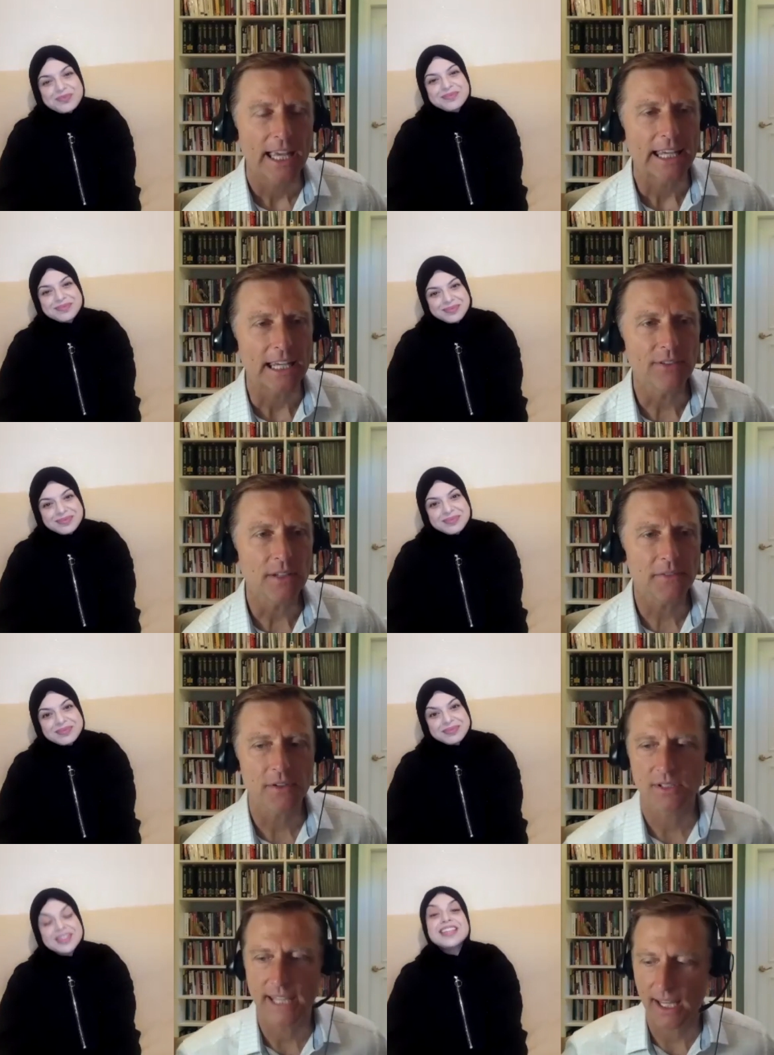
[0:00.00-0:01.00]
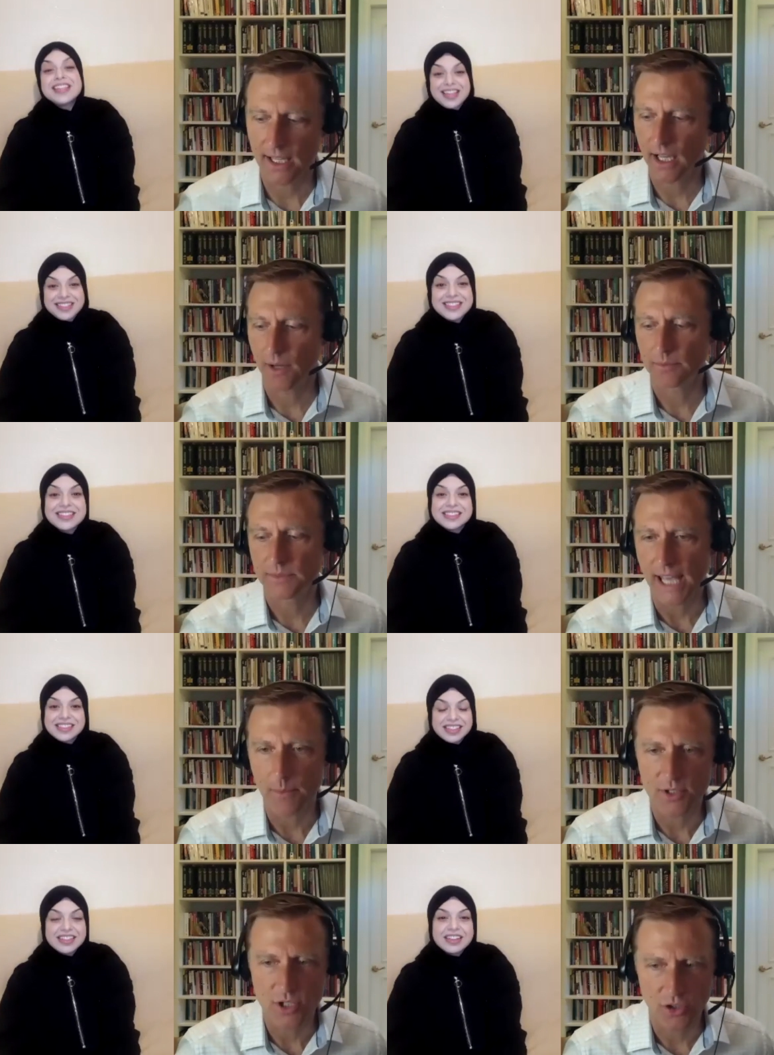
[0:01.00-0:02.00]
Speaker 1: Even if there's
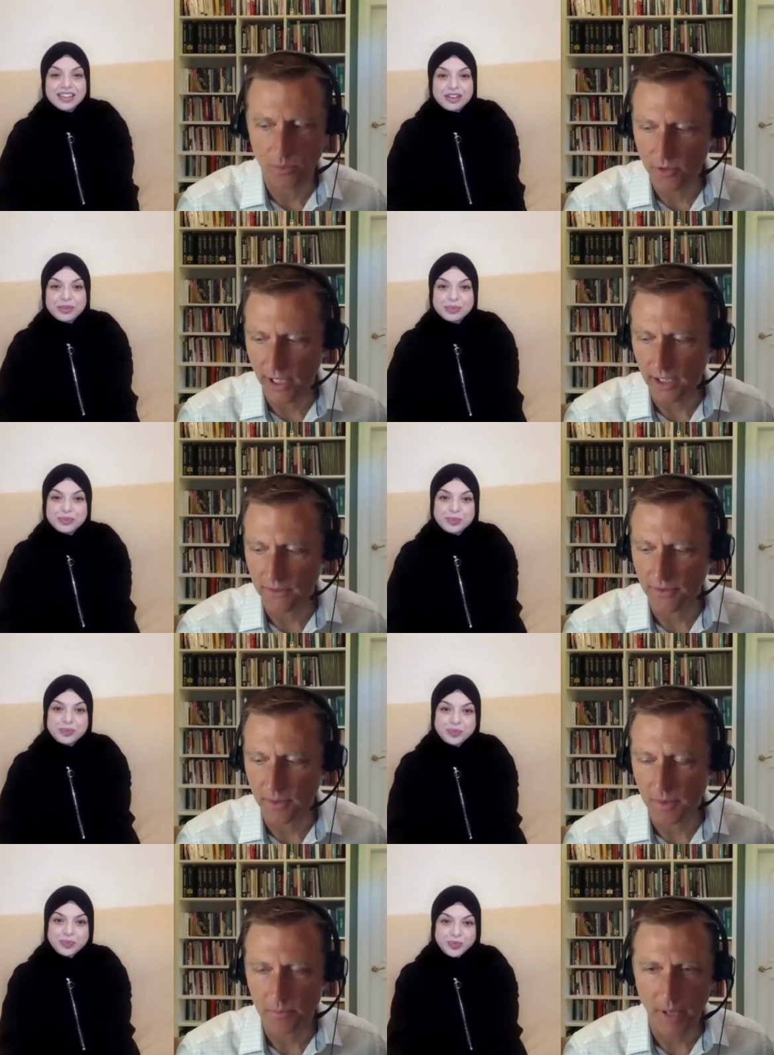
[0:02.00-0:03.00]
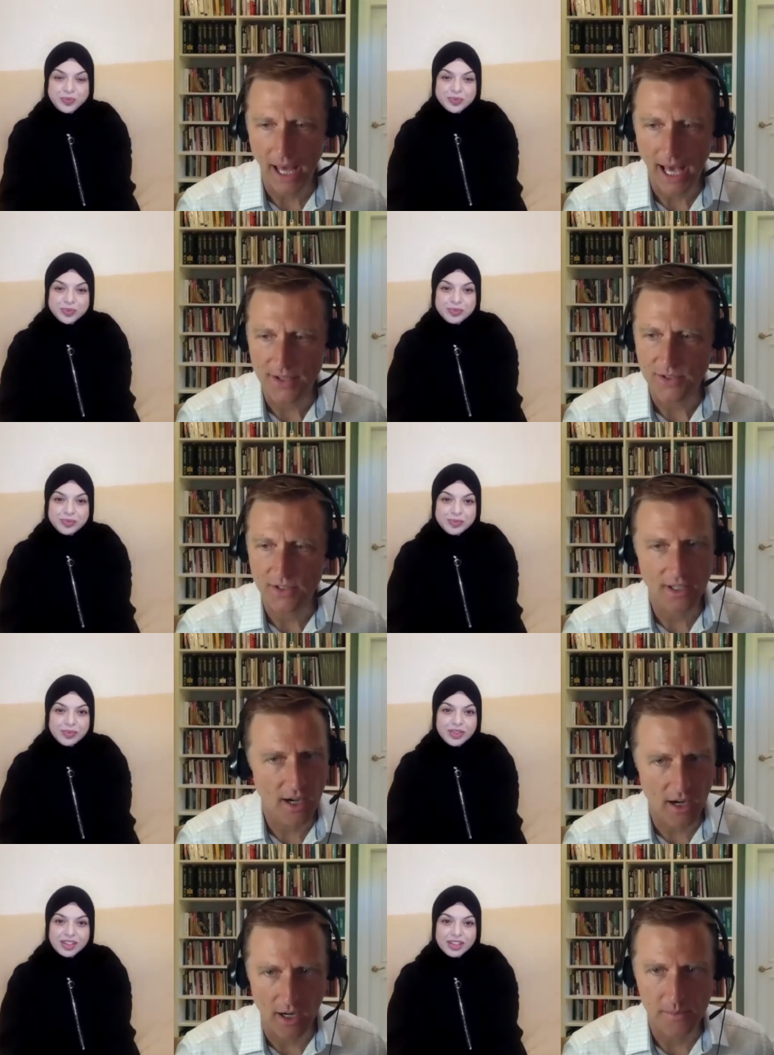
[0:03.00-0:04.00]
damage in your brain from the past
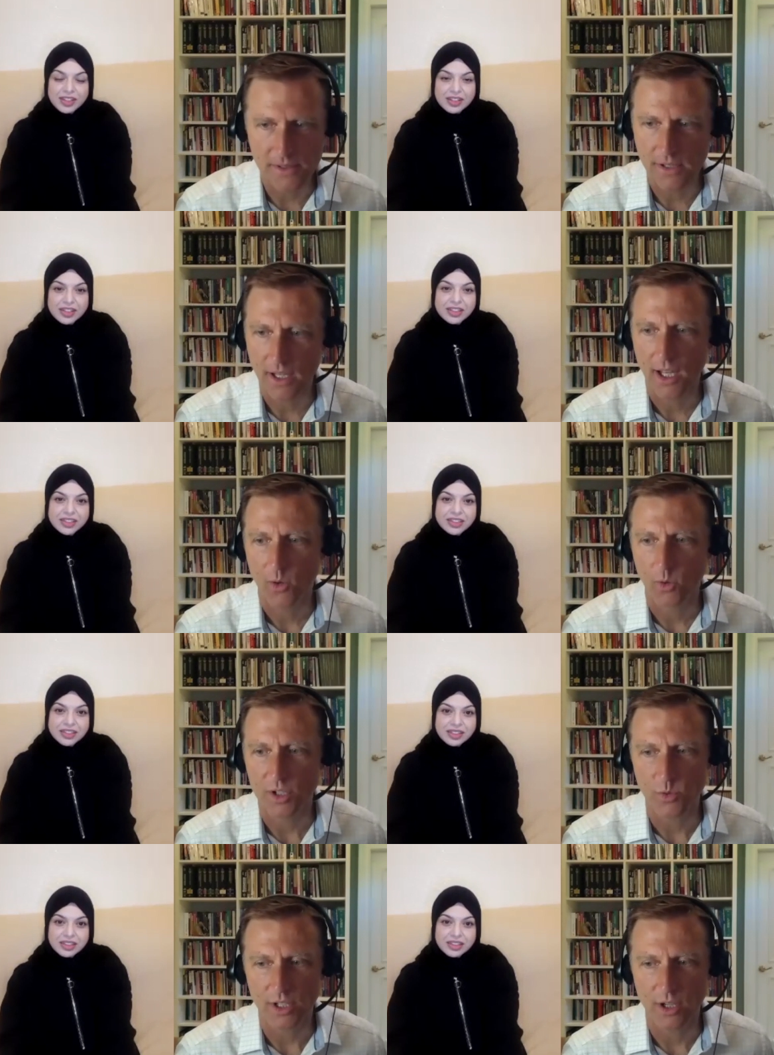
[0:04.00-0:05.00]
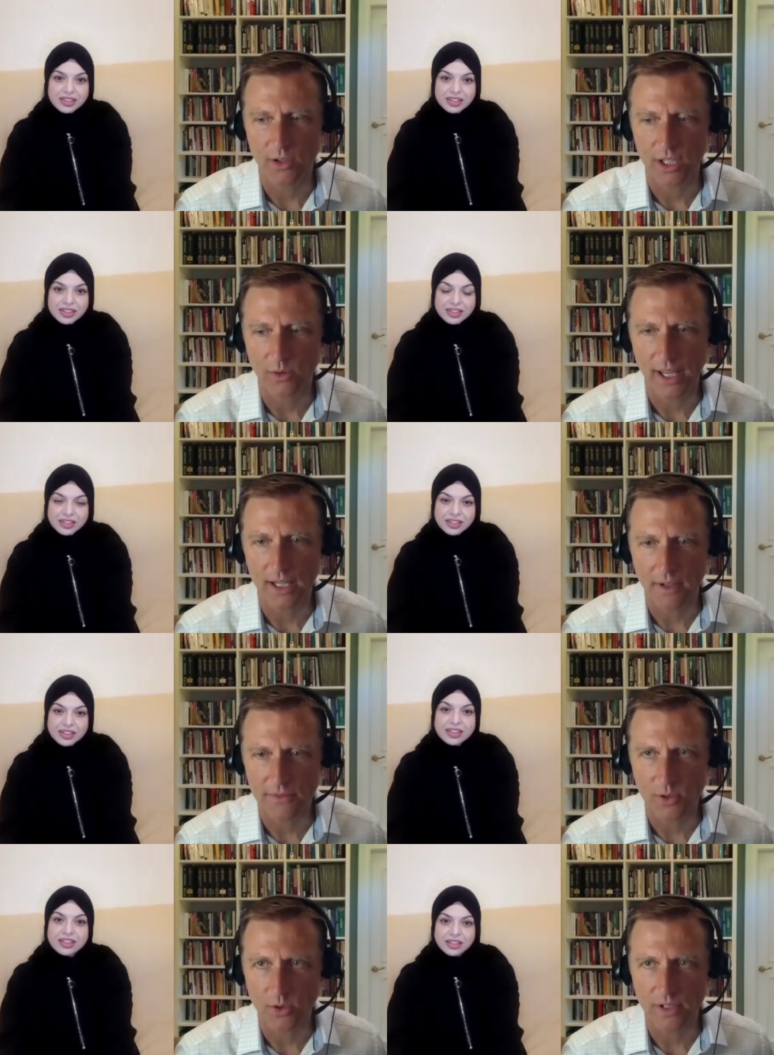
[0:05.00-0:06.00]
carbs, which we know that you ate a
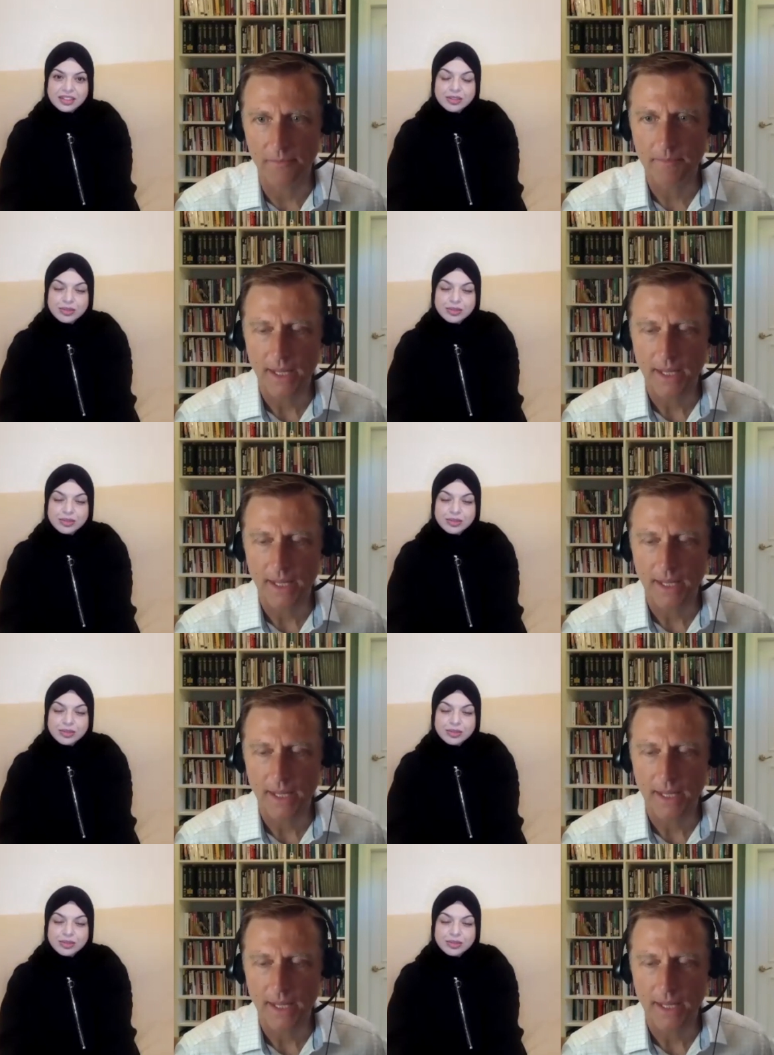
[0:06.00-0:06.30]
few of them,